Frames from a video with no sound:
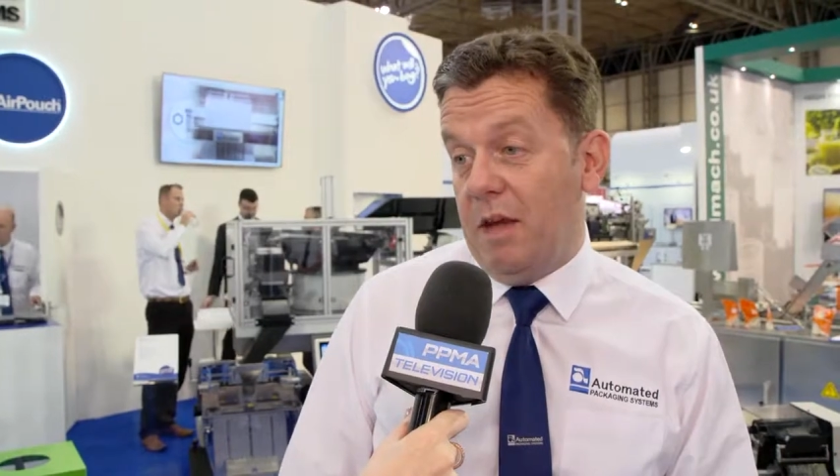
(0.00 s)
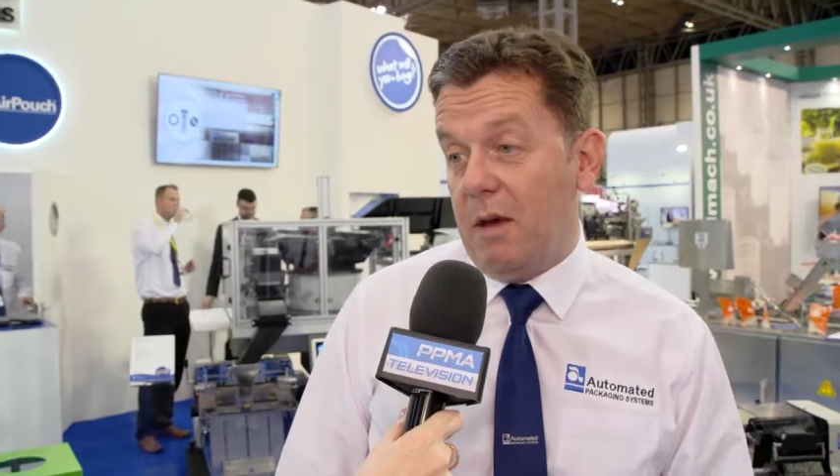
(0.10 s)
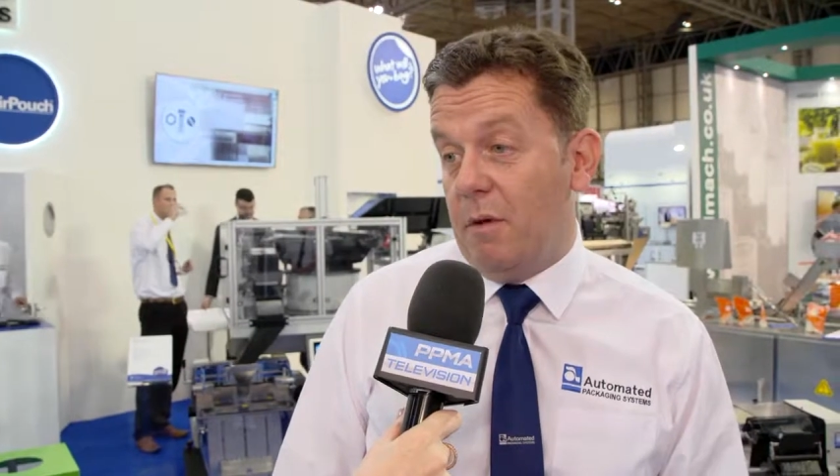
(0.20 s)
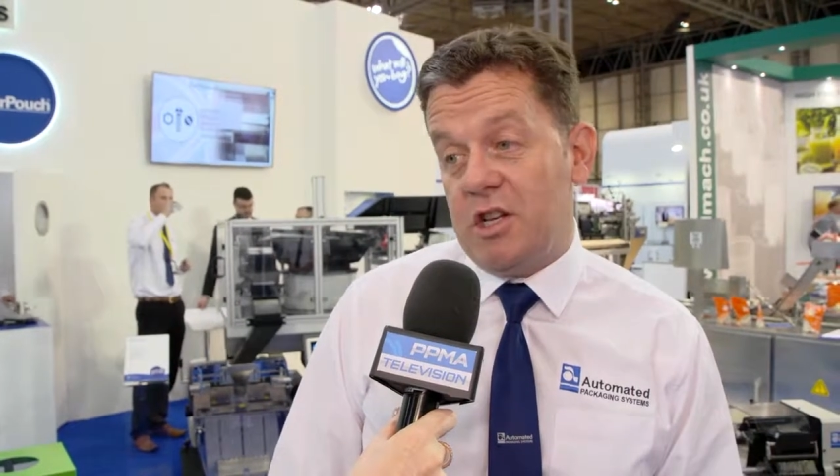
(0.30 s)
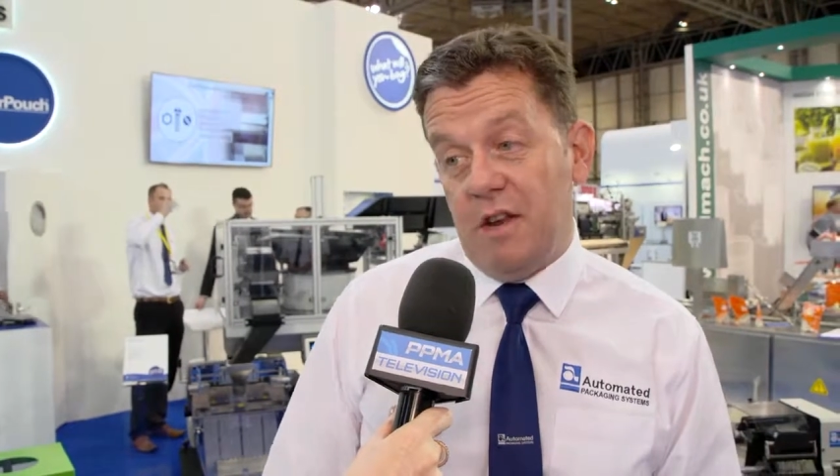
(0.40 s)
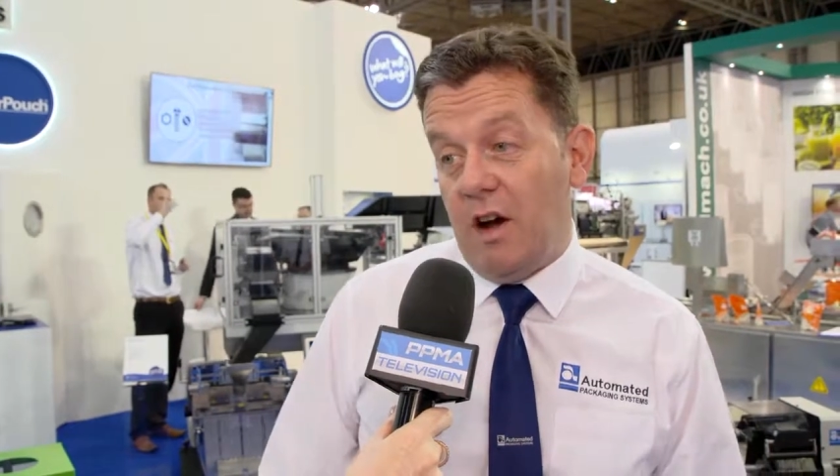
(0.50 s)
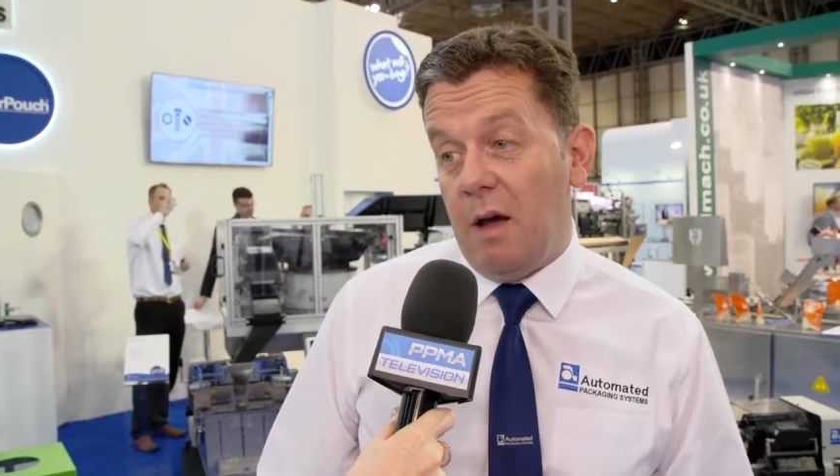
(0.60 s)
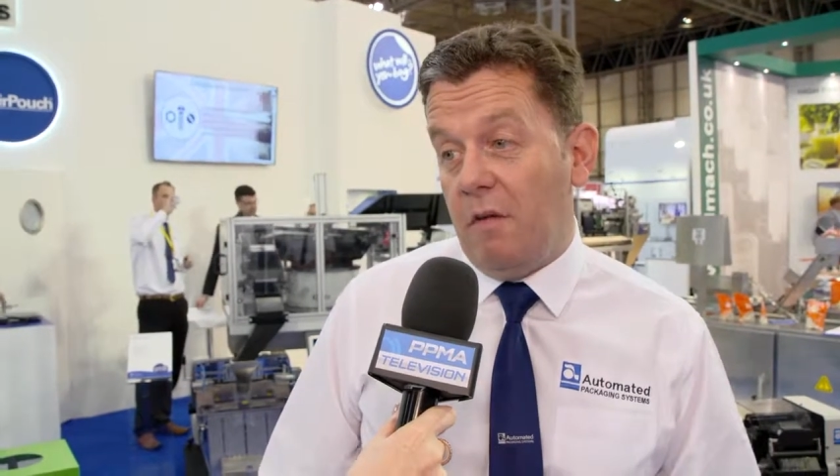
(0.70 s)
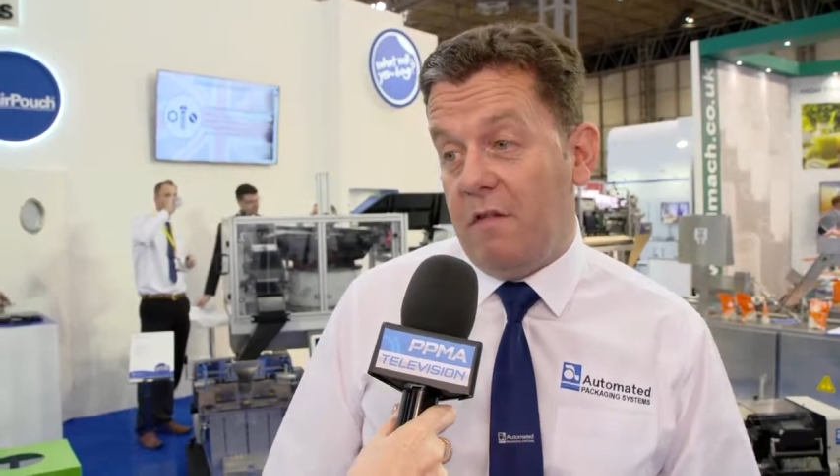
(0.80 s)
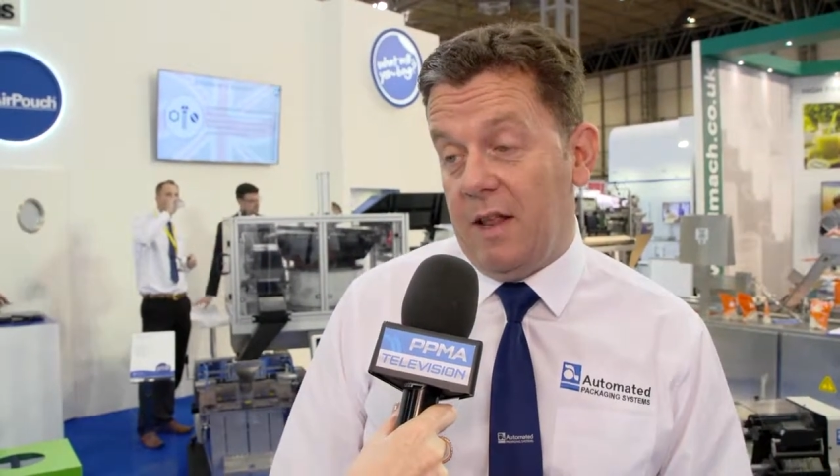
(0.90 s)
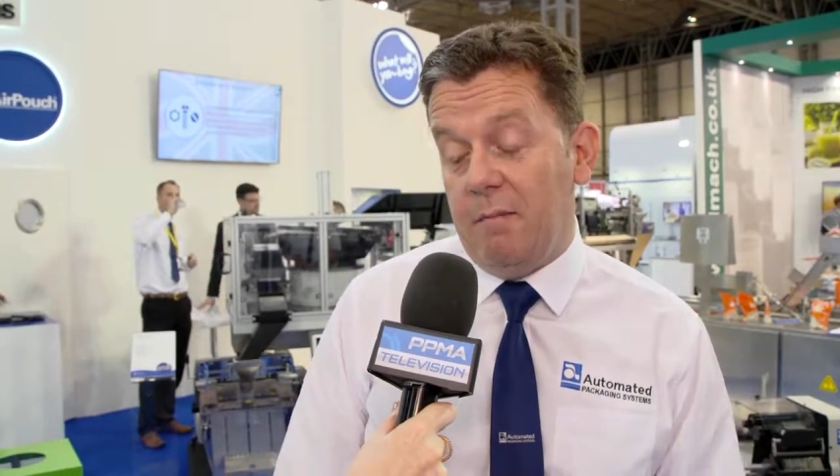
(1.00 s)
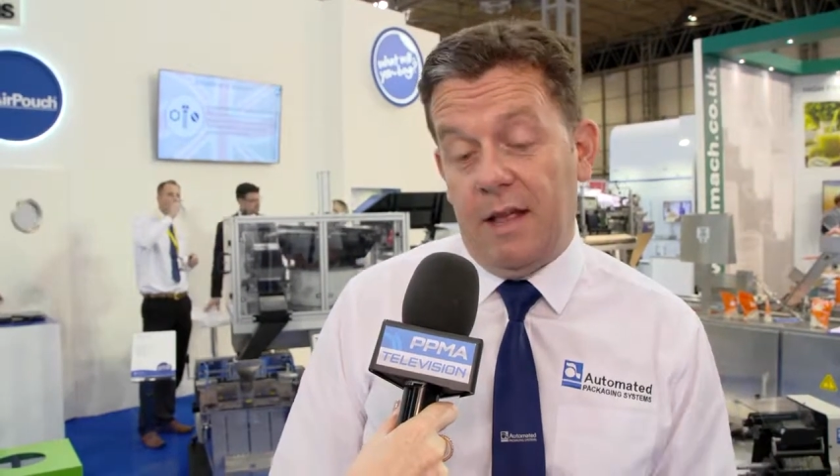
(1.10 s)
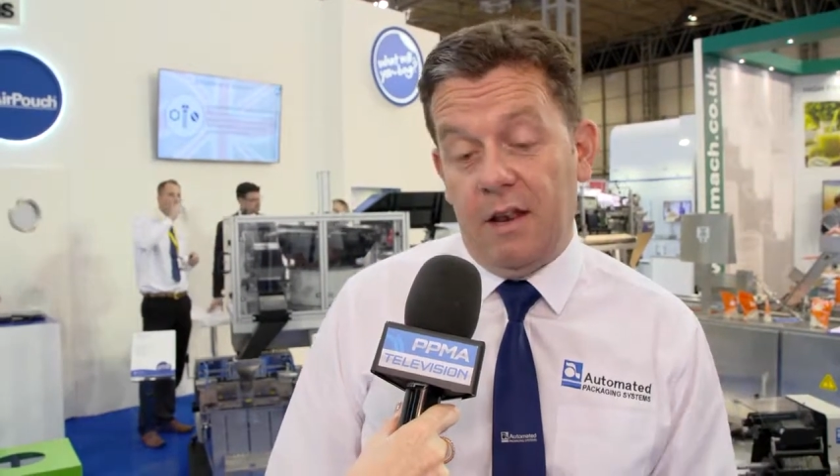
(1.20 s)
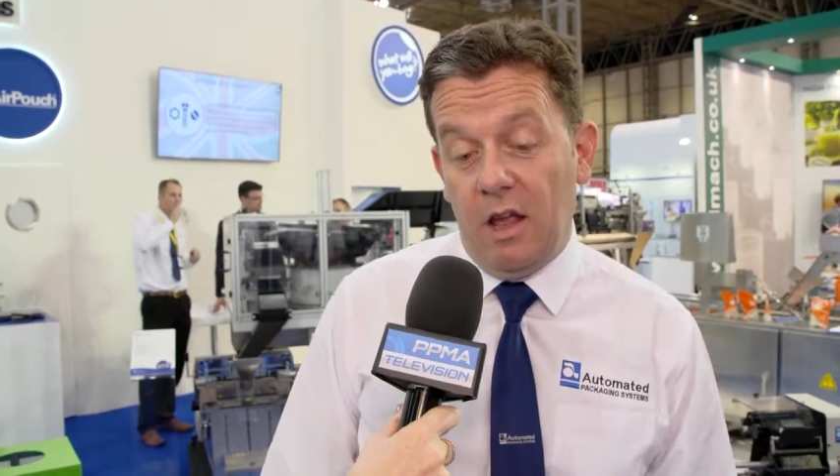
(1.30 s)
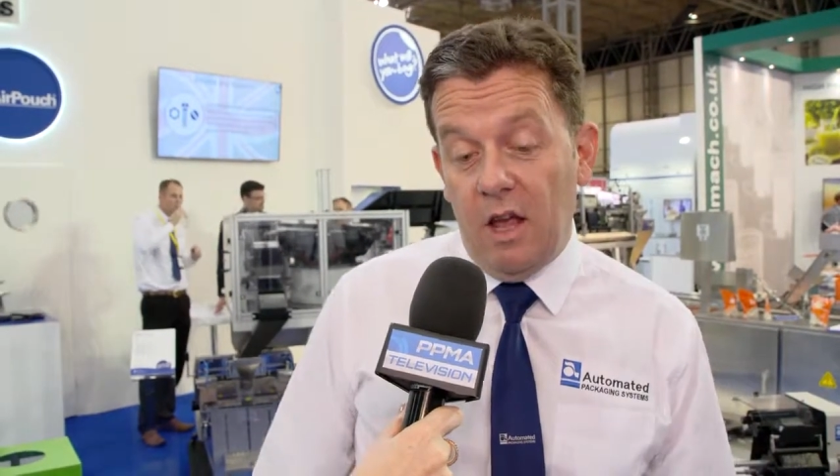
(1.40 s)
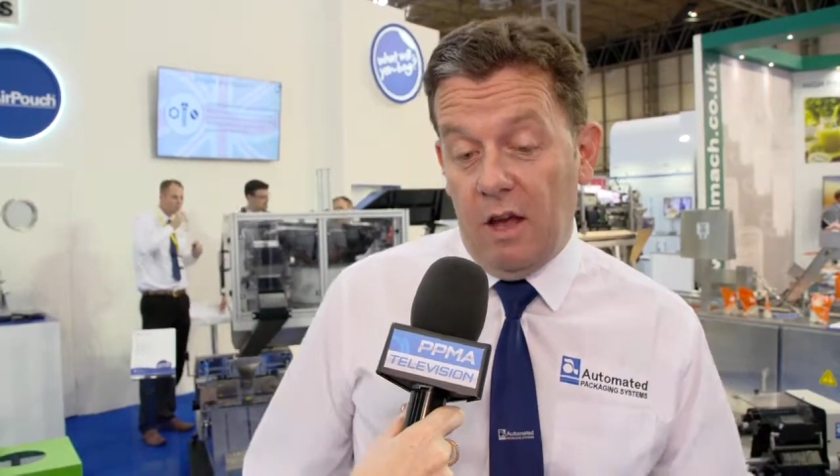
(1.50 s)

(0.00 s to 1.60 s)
commercially viable for them, then